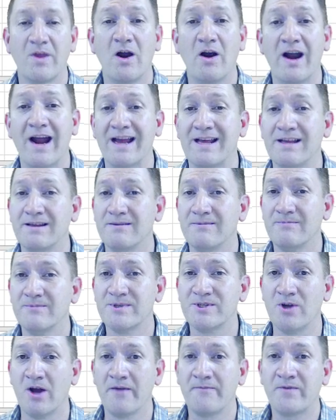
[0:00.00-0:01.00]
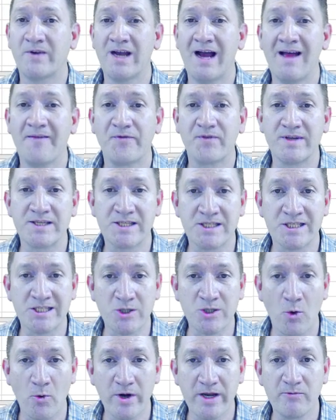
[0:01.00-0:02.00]
All right, so I've got the
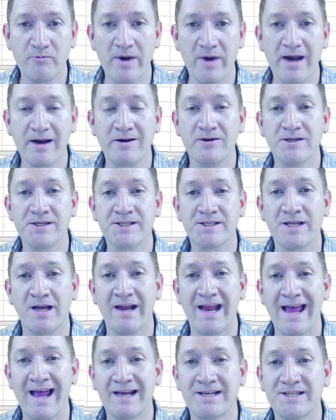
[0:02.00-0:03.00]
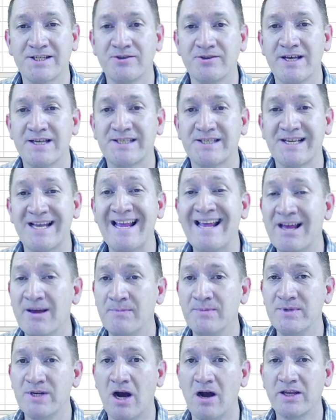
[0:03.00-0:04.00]
sorting
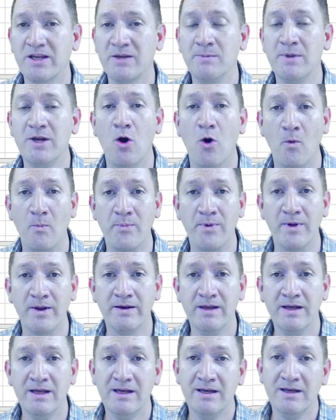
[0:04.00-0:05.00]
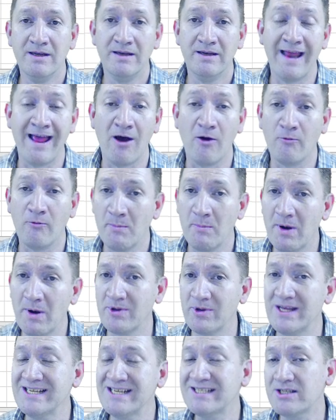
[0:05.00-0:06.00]
records.xlsm document open. Now
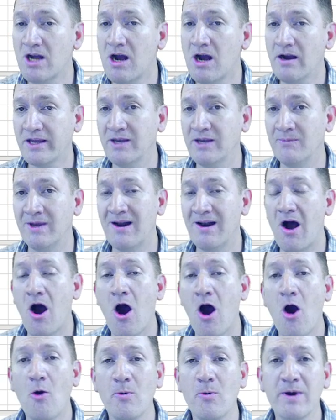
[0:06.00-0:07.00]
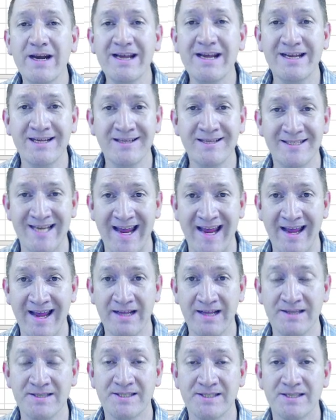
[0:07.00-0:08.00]
remember, this document already
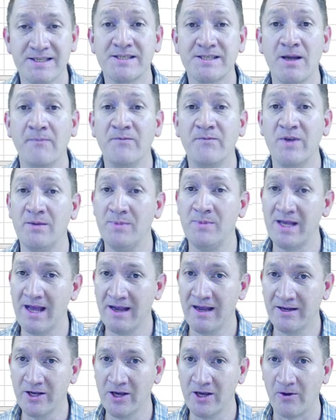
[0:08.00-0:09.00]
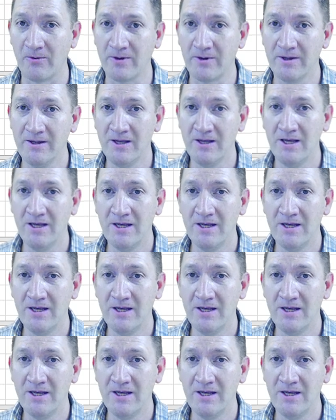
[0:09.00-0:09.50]
contains some VBA code.